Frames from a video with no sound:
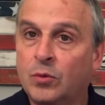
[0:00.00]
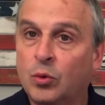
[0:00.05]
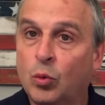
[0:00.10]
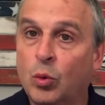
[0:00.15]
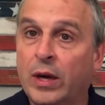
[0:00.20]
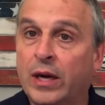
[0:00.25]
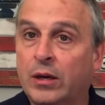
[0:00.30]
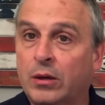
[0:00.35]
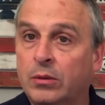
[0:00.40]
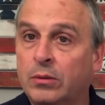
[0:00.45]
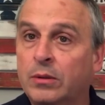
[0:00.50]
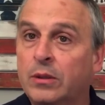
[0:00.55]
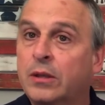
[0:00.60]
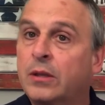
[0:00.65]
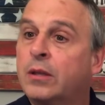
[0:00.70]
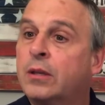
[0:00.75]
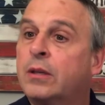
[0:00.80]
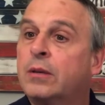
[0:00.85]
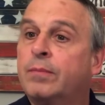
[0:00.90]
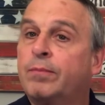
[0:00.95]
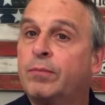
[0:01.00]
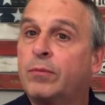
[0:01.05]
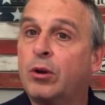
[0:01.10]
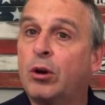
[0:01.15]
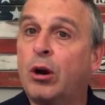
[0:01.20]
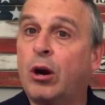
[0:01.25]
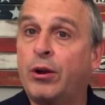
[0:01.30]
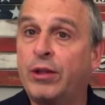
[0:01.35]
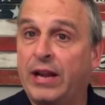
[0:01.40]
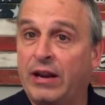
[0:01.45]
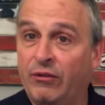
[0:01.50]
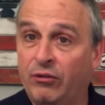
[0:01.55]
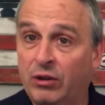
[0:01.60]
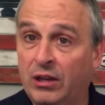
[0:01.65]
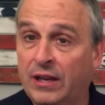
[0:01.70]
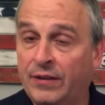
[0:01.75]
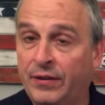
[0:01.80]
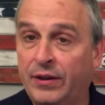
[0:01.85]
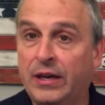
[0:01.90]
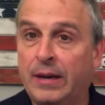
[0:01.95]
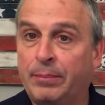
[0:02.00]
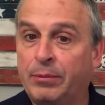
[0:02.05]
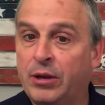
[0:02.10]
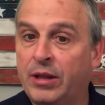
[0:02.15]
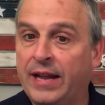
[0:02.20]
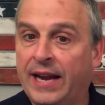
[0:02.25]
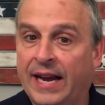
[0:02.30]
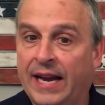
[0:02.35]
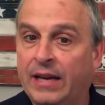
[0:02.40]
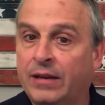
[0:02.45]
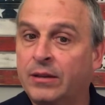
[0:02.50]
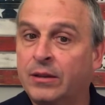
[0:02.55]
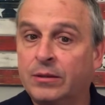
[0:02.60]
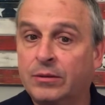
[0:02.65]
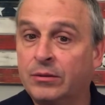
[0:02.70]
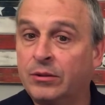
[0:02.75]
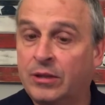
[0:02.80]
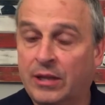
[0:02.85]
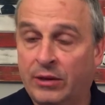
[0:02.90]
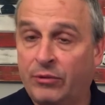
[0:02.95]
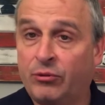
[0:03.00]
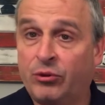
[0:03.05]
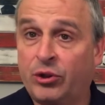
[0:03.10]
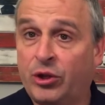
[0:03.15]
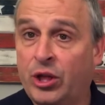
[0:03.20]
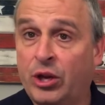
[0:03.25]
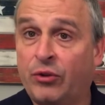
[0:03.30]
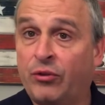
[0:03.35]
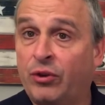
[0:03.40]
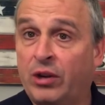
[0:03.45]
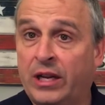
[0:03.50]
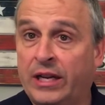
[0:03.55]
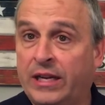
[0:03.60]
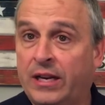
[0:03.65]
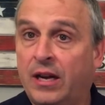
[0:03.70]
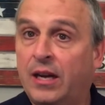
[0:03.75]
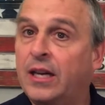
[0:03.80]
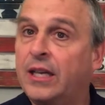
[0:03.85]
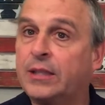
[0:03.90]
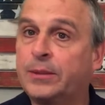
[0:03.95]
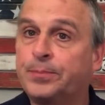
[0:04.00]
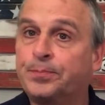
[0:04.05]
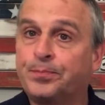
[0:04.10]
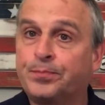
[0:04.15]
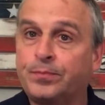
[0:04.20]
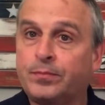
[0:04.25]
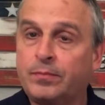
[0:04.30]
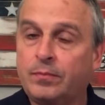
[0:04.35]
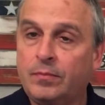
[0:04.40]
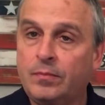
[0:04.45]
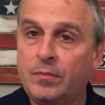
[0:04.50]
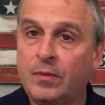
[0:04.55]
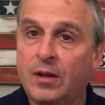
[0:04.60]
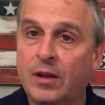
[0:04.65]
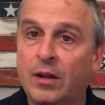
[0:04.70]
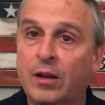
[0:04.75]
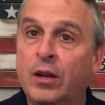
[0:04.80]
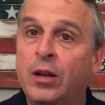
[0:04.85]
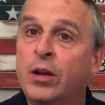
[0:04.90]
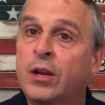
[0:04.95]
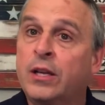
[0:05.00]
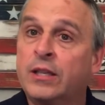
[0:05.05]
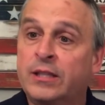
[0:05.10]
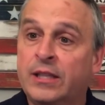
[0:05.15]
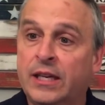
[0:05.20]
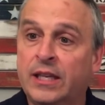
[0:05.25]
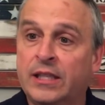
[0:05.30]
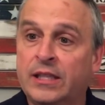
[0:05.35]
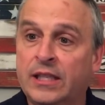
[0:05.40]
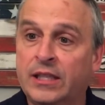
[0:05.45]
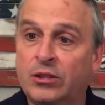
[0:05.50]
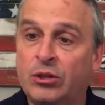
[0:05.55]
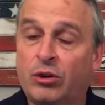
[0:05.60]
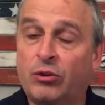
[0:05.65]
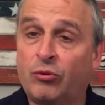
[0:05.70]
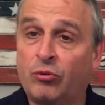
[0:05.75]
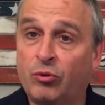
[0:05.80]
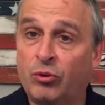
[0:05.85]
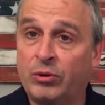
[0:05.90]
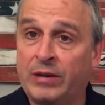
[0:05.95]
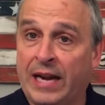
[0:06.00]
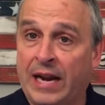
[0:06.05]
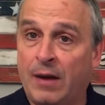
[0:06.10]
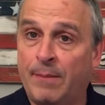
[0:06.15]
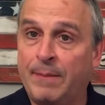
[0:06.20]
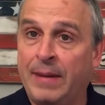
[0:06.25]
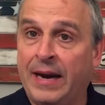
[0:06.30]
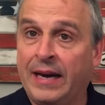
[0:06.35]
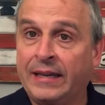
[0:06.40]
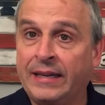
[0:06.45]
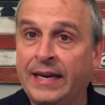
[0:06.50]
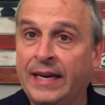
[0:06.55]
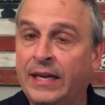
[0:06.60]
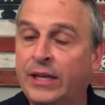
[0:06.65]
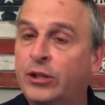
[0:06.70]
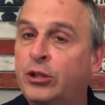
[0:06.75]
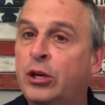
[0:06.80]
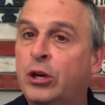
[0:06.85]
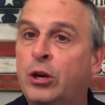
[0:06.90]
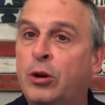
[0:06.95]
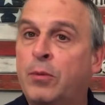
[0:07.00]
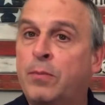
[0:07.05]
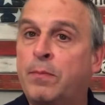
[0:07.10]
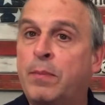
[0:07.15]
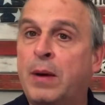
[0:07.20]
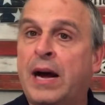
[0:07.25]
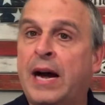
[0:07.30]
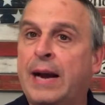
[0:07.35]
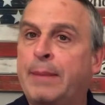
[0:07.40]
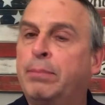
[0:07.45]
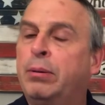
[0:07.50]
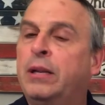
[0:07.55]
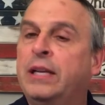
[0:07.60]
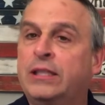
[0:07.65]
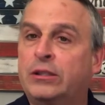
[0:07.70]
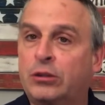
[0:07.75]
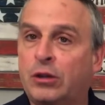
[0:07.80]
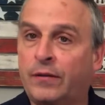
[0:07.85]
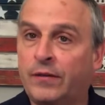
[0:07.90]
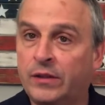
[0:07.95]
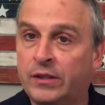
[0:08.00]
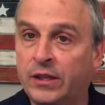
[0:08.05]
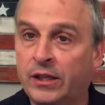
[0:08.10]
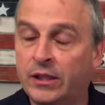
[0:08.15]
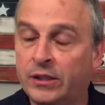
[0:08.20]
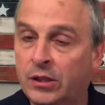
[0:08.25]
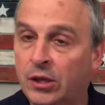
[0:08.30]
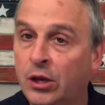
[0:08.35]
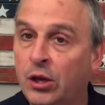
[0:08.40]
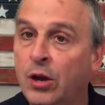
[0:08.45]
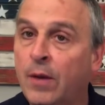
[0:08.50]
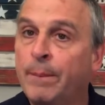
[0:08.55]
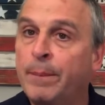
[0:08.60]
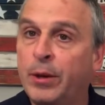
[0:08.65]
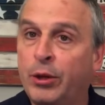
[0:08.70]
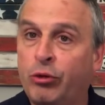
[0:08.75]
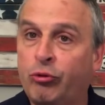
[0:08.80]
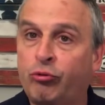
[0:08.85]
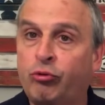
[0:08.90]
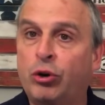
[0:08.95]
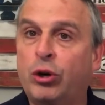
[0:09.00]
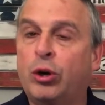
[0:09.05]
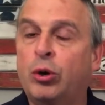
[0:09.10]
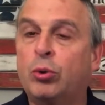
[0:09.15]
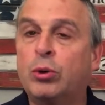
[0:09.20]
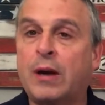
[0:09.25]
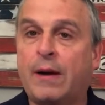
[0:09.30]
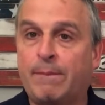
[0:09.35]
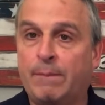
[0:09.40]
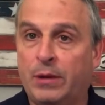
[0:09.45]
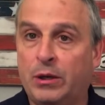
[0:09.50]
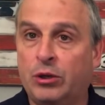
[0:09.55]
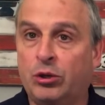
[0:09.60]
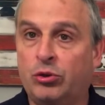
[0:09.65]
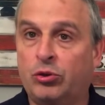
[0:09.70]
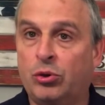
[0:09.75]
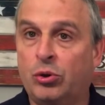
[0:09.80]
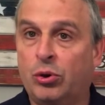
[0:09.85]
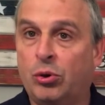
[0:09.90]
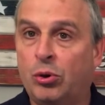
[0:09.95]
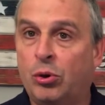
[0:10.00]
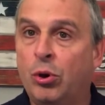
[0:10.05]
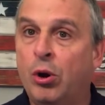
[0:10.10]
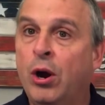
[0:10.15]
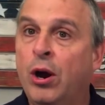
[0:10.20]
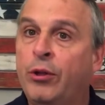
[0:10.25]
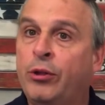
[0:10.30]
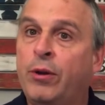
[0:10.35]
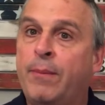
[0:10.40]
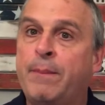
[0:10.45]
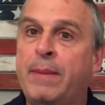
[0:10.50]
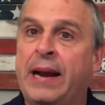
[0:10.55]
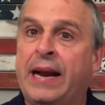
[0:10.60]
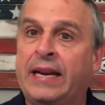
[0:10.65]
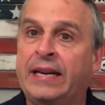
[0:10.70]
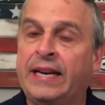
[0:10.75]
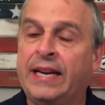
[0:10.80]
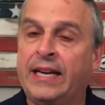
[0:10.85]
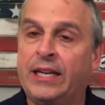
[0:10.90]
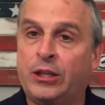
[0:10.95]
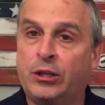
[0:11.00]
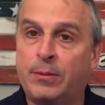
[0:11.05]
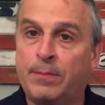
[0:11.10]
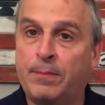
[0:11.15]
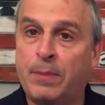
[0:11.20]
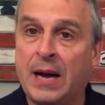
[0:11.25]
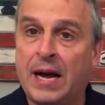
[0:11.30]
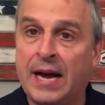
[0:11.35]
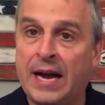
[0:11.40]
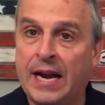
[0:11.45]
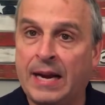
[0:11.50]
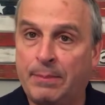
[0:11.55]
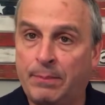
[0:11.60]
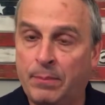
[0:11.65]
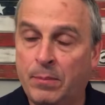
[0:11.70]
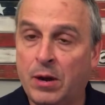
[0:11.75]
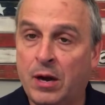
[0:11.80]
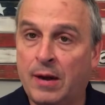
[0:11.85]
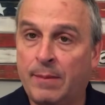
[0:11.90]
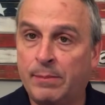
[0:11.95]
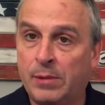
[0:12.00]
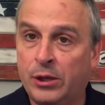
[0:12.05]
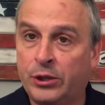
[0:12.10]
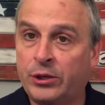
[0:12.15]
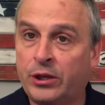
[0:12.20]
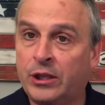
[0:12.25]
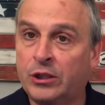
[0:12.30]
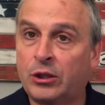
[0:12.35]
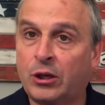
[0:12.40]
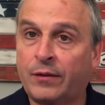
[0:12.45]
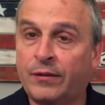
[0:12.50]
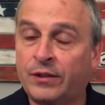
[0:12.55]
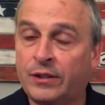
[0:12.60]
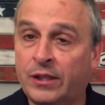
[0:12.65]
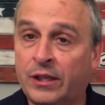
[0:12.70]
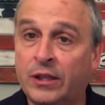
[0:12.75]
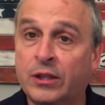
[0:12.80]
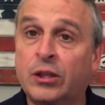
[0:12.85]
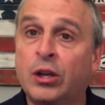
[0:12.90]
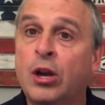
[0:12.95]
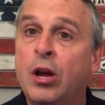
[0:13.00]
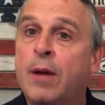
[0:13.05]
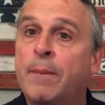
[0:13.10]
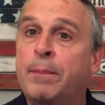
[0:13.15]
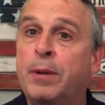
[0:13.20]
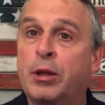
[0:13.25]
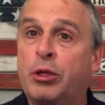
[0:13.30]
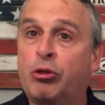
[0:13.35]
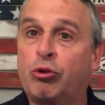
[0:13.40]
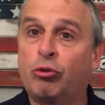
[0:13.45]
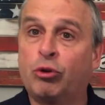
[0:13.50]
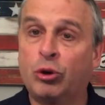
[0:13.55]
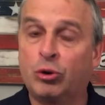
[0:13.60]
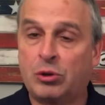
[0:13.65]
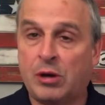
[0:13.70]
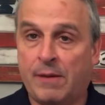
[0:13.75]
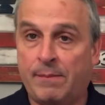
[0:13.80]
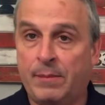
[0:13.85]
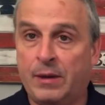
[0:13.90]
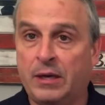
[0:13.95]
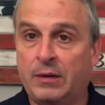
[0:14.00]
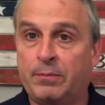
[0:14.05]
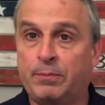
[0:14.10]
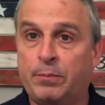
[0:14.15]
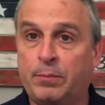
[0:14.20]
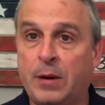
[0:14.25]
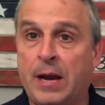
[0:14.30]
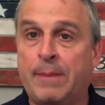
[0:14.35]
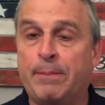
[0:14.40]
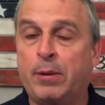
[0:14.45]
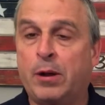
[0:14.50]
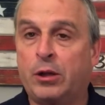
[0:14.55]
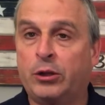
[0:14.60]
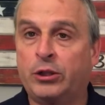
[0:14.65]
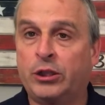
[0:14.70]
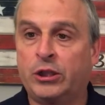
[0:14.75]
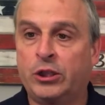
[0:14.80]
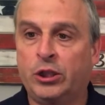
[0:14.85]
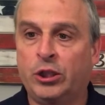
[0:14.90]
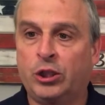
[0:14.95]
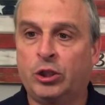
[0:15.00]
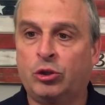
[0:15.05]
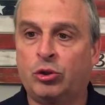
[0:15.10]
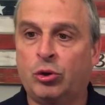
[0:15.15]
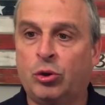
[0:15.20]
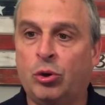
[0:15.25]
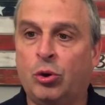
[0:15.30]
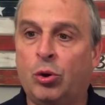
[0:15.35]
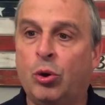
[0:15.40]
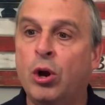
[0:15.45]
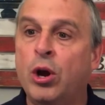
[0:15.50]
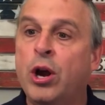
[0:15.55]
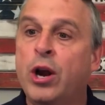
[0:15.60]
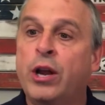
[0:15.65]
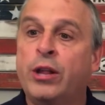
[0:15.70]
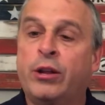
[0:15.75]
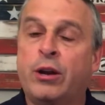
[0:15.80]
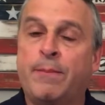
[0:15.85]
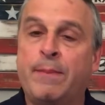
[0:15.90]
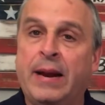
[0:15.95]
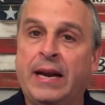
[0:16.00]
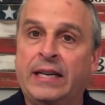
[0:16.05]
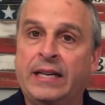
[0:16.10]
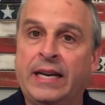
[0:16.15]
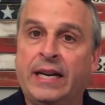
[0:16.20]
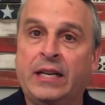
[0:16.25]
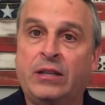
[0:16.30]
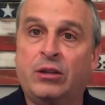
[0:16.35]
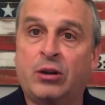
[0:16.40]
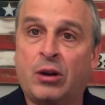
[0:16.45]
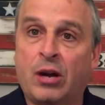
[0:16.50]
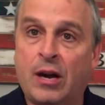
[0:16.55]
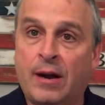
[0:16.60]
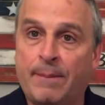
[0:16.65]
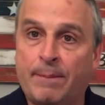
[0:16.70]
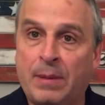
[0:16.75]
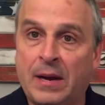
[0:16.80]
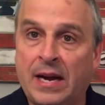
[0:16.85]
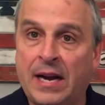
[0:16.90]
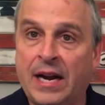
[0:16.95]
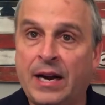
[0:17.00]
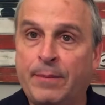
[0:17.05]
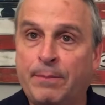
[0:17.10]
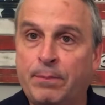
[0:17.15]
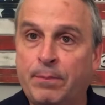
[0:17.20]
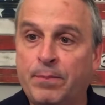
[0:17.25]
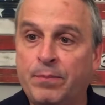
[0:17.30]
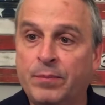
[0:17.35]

Well, are they living up to that? They're really not. Citizens are now mandated to buy police services, but through government control. They're mandated to buy military services, but through government and politician control. They're mandated to buy